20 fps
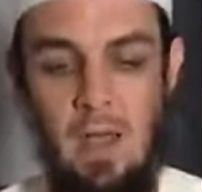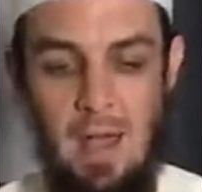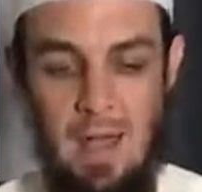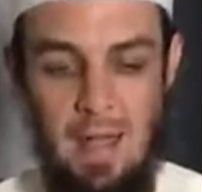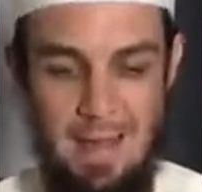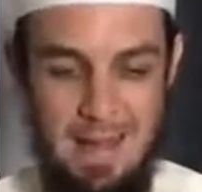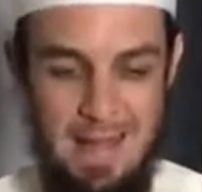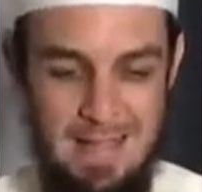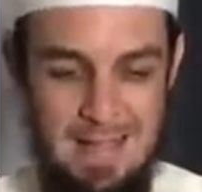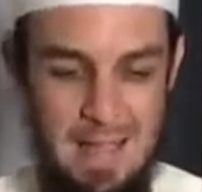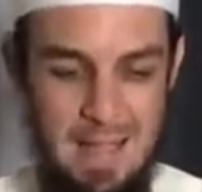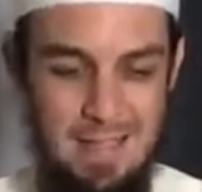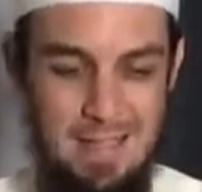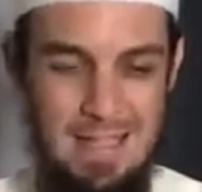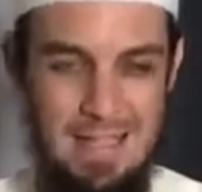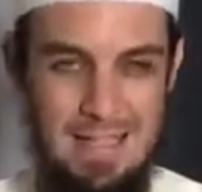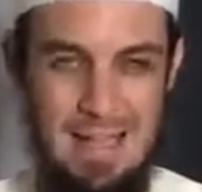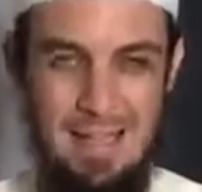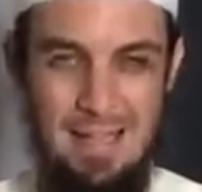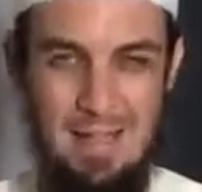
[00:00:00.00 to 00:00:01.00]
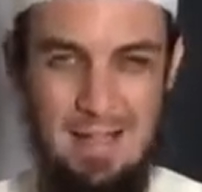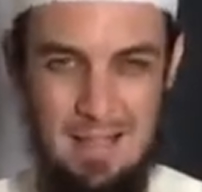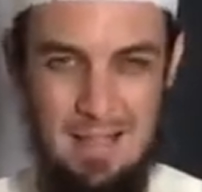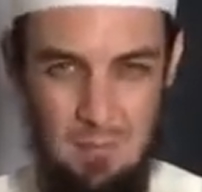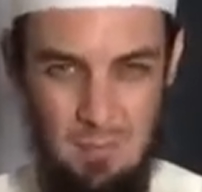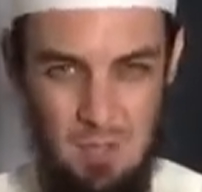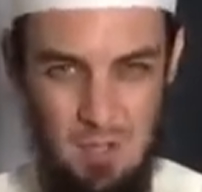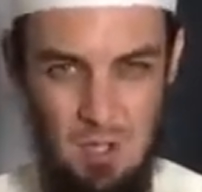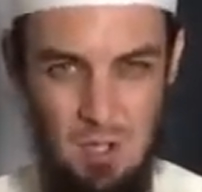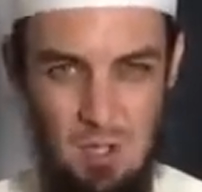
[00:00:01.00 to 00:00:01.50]
And as I understand, the
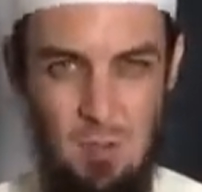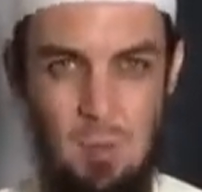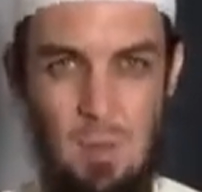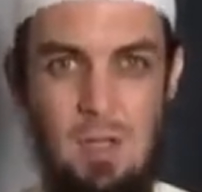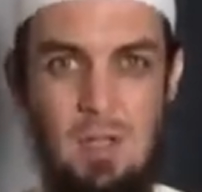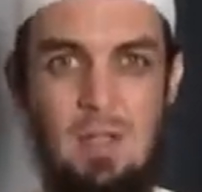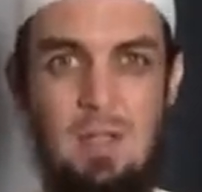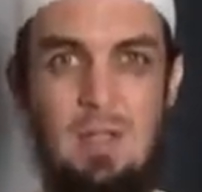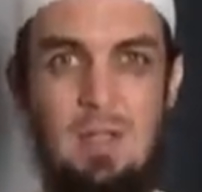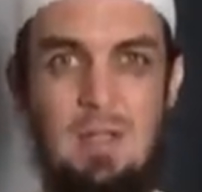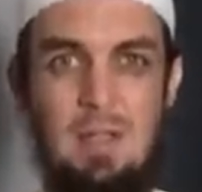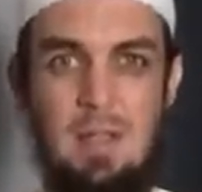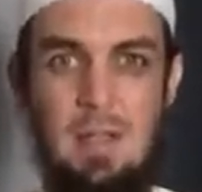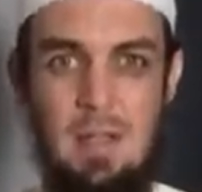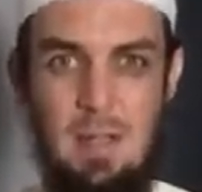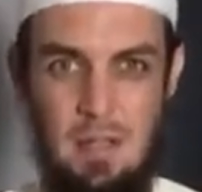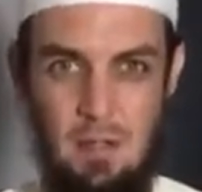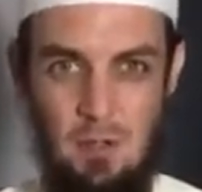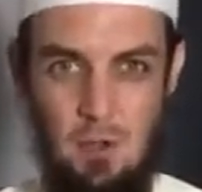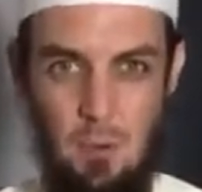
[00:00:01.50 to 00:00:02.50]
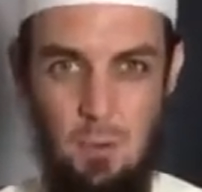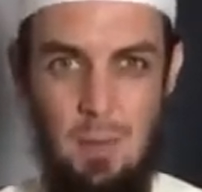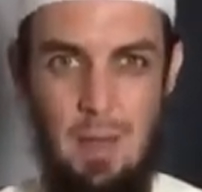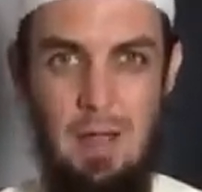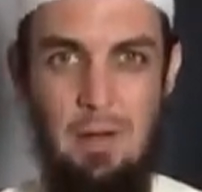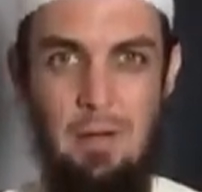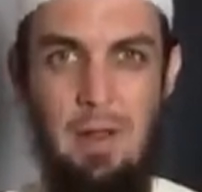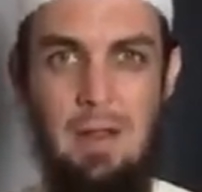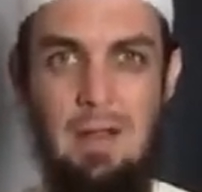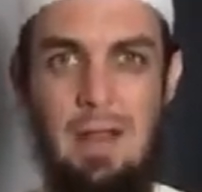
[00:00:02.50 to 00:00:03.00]
same situation is in
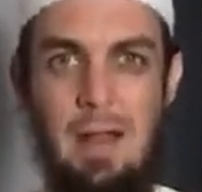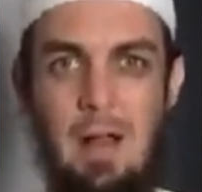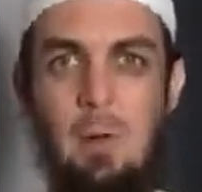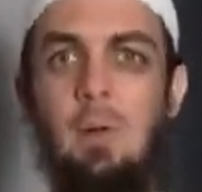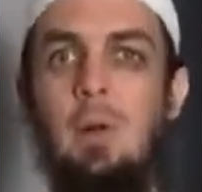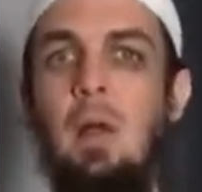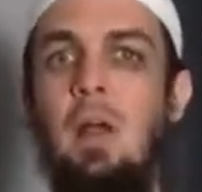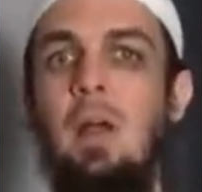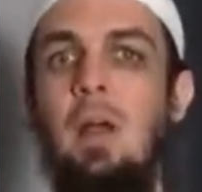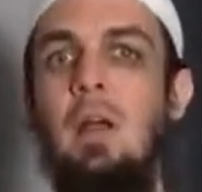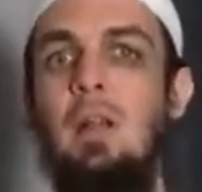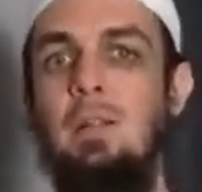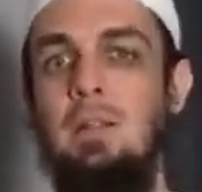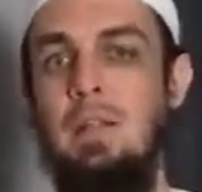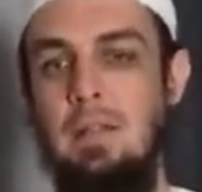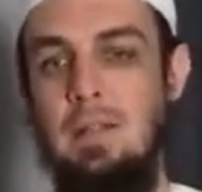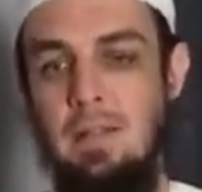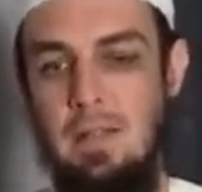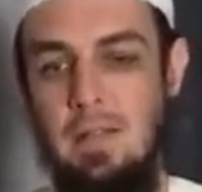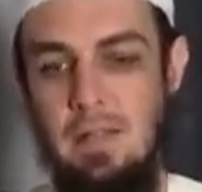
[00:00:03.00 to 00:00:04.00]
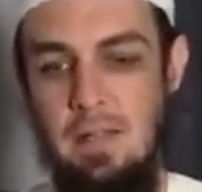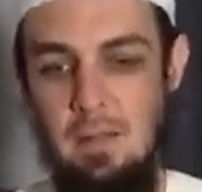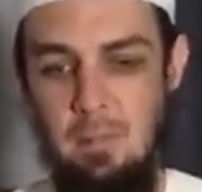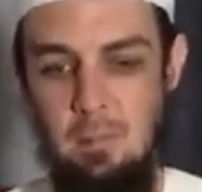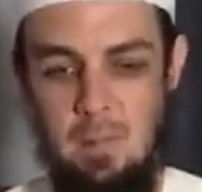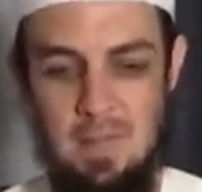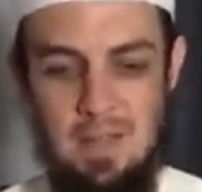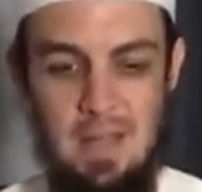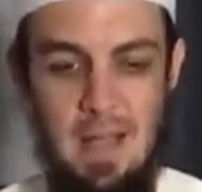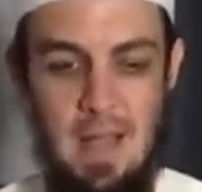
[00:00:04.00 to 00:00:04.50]
Dubai right now, that the
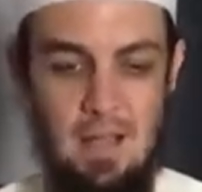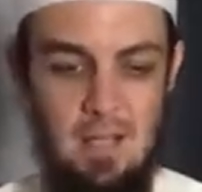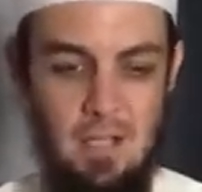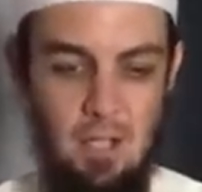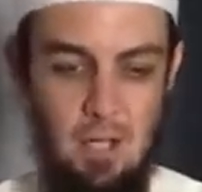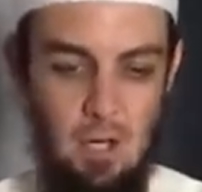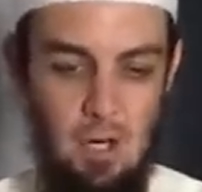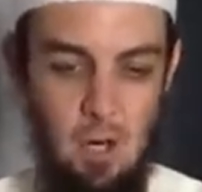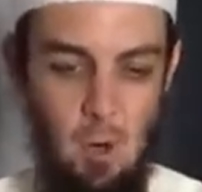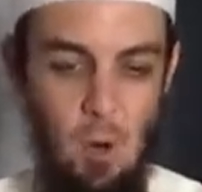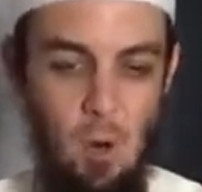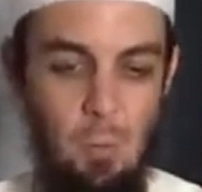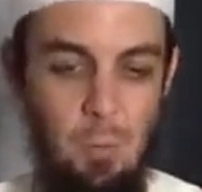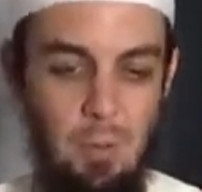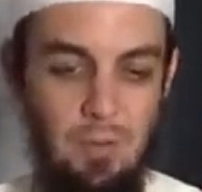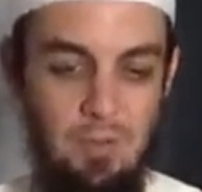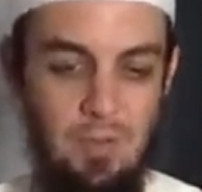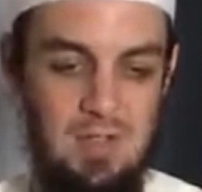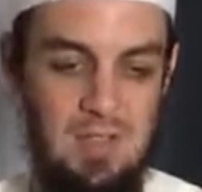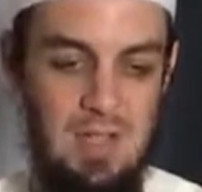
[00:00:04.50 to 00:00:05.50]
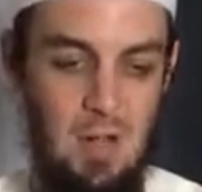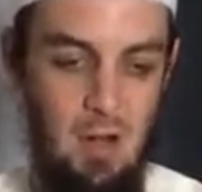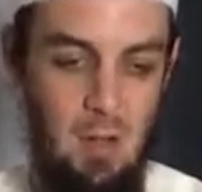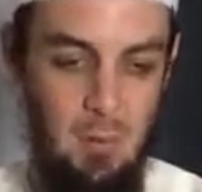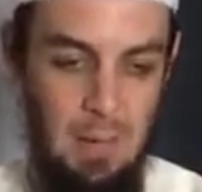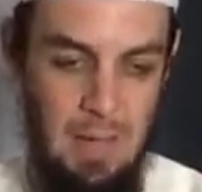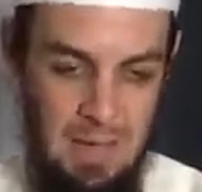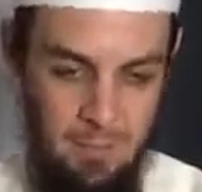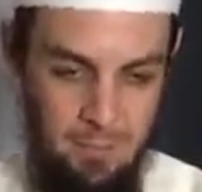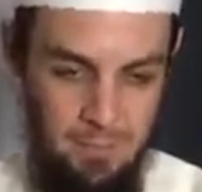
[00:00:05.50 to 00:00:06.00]
masajid are not open for
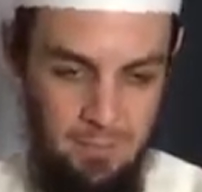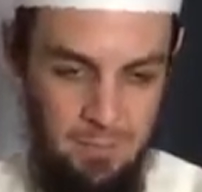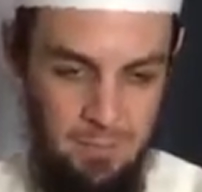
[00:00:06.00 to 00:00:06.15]
taraweeh.